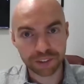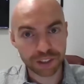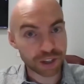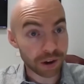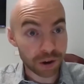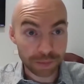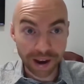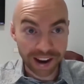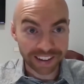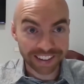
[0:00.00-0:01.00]
You don't hold
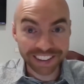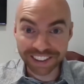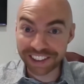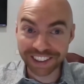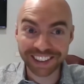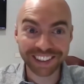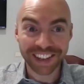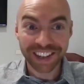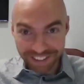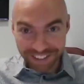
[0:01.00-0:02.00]
back.
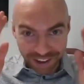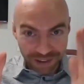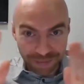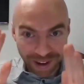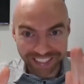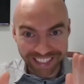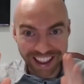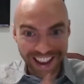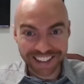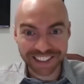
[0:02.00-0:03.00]
You've got the plan
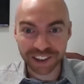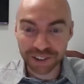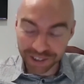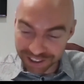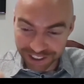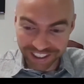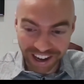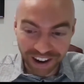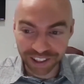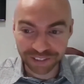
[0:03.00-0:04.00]
there, so you should
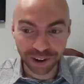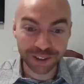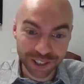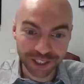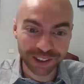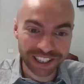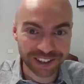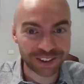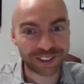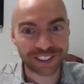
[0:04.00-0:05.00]
get on the phone to
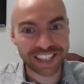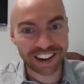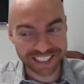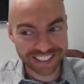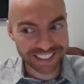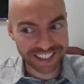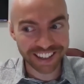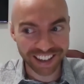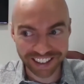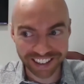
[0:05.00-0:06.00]
Antonio Guterres and say,
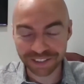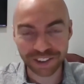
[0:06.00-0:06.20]
hey,